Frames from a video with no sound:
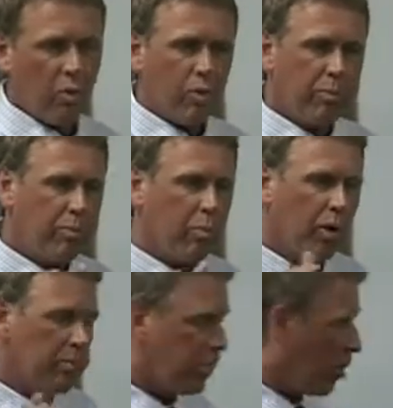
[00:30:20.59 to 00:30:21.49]

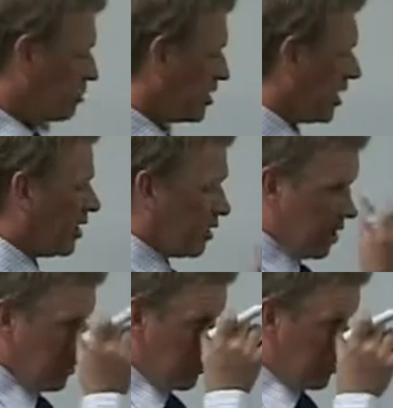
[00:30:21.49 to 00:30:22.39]
We're approaching a
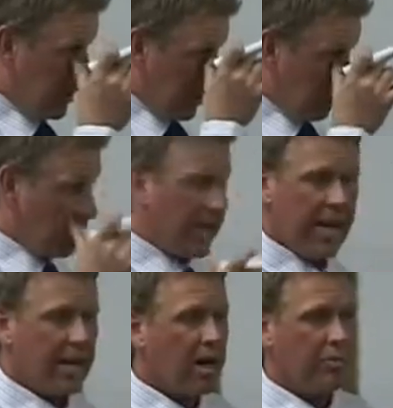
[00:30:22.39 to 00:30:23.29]
number that we
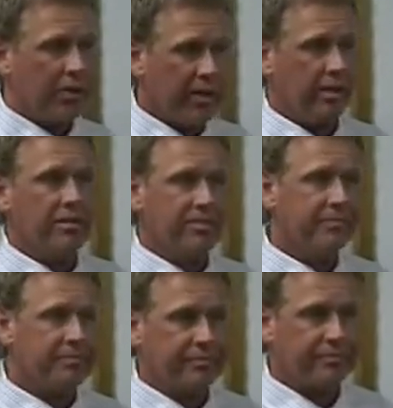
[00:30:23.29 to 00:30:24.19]
can't comprehend.
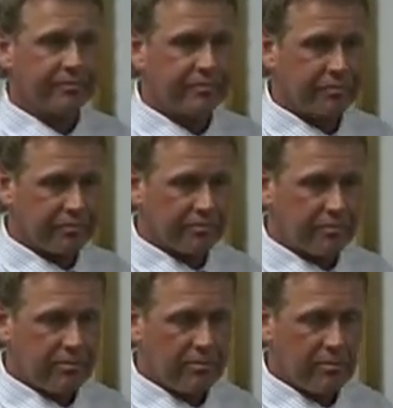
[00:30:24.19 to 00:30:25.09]

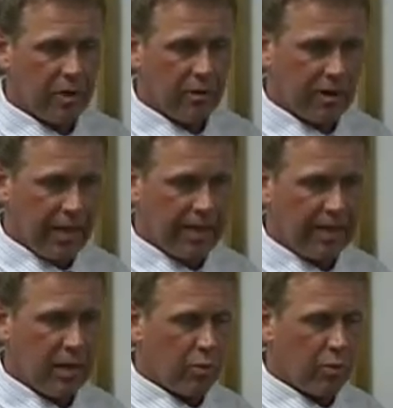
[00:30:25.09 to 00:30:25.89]
Okay?